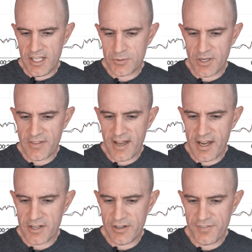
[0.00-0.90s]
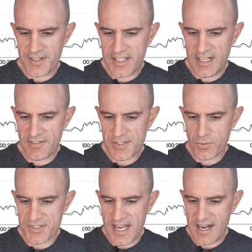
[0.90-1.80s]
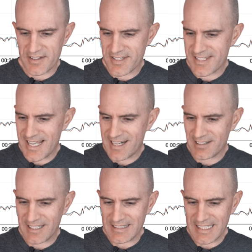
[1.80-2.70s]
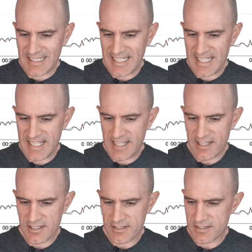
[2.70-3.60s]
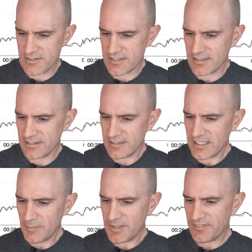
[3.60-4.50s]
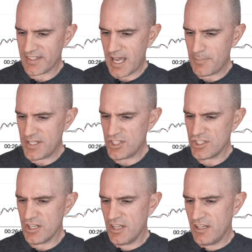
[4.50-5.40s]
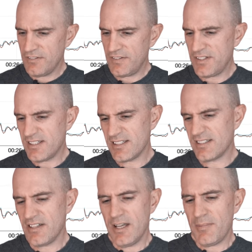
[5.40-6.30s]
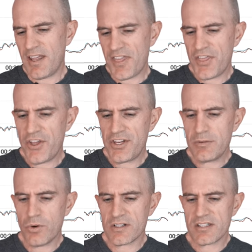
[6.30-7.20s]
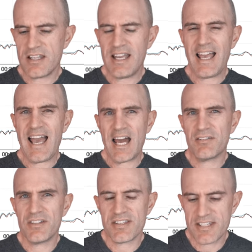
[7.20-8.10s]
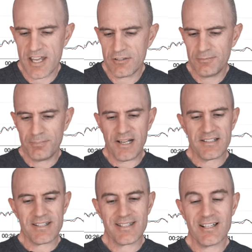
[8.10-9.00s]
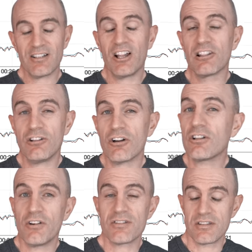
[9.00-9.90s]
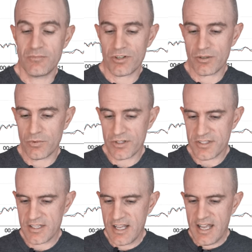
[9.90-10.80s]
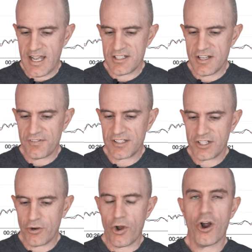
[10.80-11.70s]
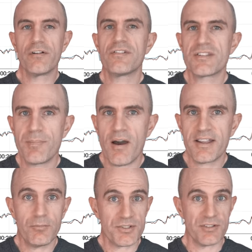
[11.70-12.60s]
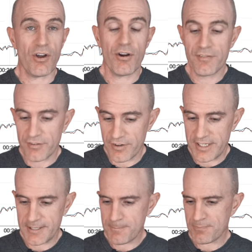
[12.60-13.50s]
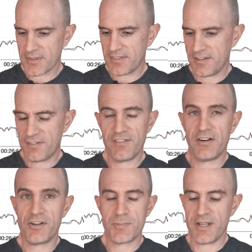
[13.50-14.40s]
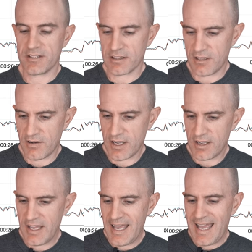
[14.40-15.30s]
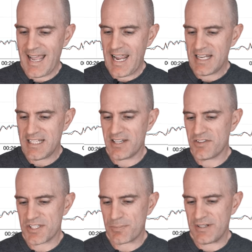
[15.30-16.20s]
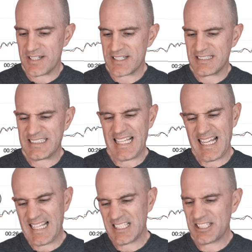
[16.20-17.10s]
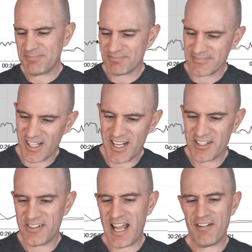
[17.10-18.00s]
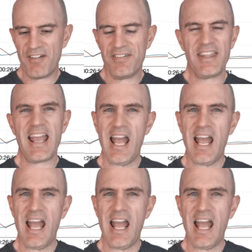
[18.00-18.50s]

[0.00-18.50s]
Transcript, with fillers: into another harder effort here. Now this was out of the saddle a little here, so there's a little bit of gappage, 50, 60, about 30 watts there out of the saddle, but still a lot closer than what it was, and definitely no overspike. It wasn't overreading, the Favero's being a little higher, and into the sprint. And I don't have the